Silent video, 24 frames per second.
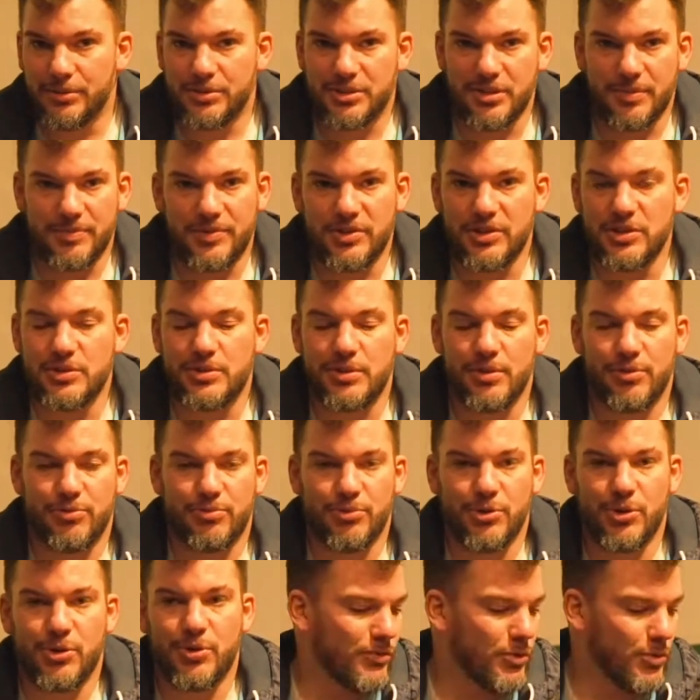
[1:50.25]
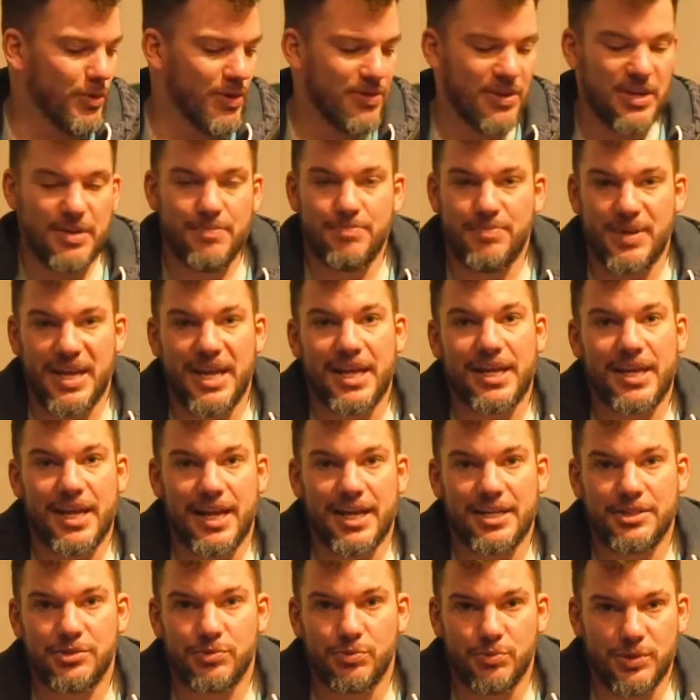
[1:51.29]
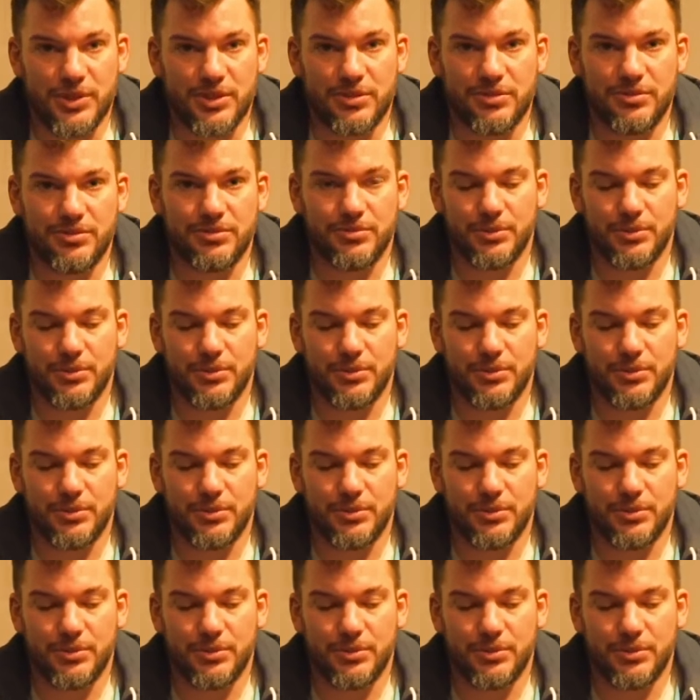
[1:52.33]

something you can throw with a bait cast reel.